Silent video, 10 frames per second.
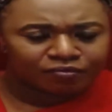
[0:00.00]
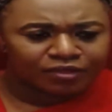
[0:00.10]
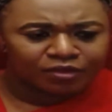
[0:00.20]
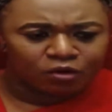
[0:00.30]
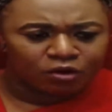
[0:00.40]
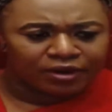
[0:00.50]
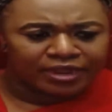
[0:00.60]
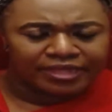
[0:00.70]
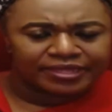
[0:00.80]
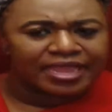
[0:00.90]

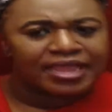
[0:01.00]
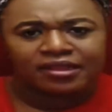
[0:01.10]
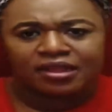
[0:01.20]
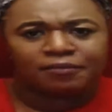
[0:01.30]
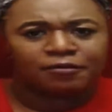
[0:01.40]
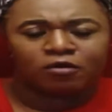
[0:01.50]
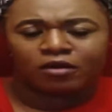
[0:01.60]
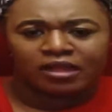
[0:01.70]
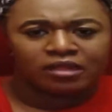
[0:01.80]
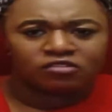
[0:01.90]
a gay couple or
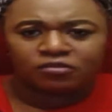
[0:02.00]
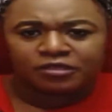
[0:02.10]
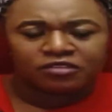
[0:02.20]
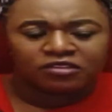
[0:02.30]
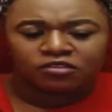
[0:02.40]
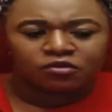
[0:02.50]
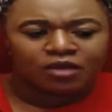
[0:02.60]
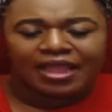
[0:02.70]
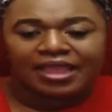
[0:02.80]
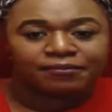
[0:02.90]

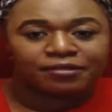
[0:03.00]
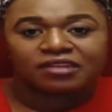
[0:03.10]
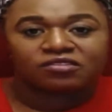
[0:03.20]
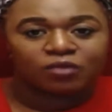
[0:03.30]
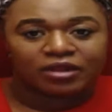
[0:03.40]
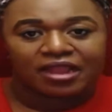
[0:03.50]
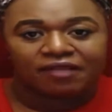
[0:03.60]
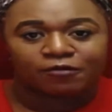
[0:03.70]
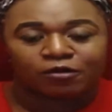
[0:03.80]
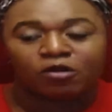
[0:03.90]
LGBTQIA plus,
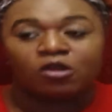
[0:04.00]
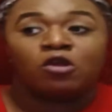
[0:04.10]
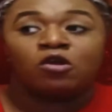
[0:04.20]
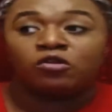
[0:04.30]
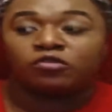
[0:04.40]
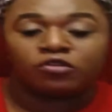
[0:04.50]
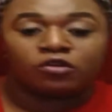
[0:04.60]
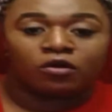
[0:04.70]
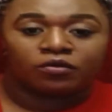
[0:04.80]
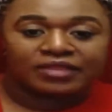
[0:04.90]
whatever, you
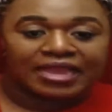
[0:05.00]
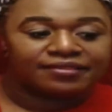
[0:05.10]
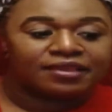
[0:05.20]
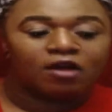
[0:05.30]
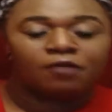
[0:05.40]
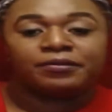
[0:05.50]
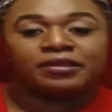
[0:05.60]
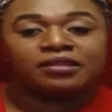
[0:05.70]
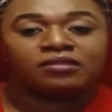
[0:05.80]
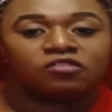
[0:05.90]
know, that's
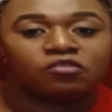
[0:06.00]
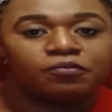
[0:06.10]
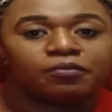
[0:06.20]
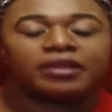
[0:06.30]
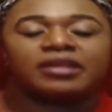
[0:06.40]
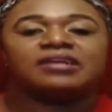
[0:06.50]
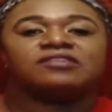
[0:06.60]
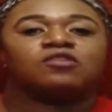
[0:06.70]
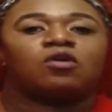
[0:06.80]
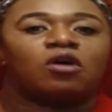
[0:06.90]
helping to bring
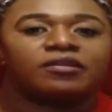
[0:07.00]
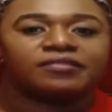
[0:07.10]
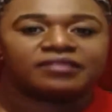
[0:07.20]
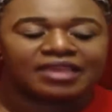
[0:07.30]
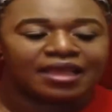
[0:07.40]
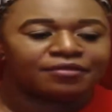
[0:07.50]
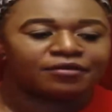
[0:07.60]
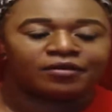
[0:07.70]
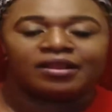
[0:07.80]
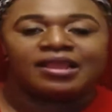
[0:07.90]
us all
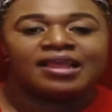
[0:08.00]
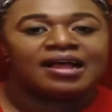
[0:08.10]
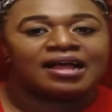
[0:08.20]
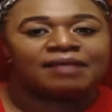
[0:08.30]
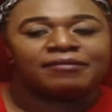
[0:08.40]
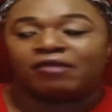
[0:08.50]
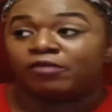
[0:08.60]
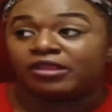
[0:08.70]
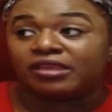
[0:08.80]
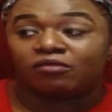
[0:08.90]
together. And
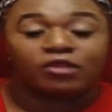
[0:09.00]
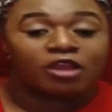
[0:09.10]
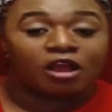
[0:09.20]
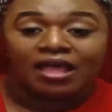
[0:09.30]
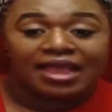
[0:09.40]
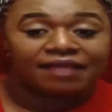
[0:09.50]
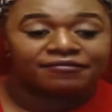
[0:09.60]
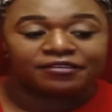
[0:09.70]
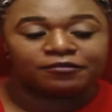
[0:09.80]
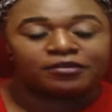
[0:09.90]
we all have
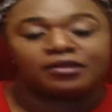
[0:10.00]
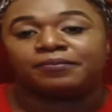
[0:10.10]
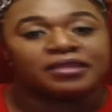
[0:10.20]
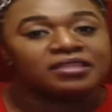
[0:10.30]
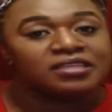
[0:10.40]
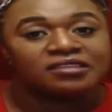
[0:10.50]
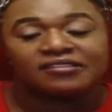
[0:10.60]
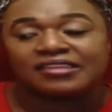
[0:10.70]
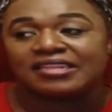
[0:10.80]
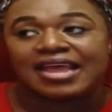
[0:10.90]
different
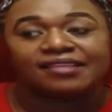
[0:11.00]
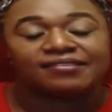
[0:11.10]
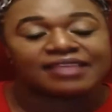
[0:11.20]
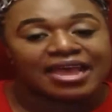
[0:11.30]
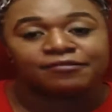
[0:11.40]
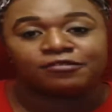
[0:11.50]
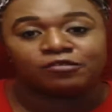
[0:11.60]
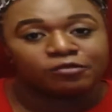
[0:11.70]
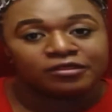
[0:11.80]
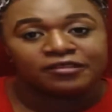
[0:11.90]
opinions, and that is
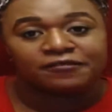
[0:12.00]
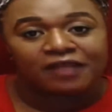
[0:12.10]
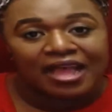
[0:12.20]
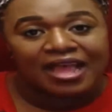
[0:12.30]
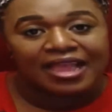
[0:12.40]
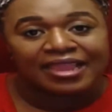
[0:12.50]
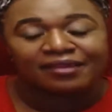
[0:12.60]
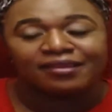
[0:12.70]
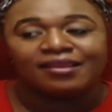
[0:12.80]
absolutely fine.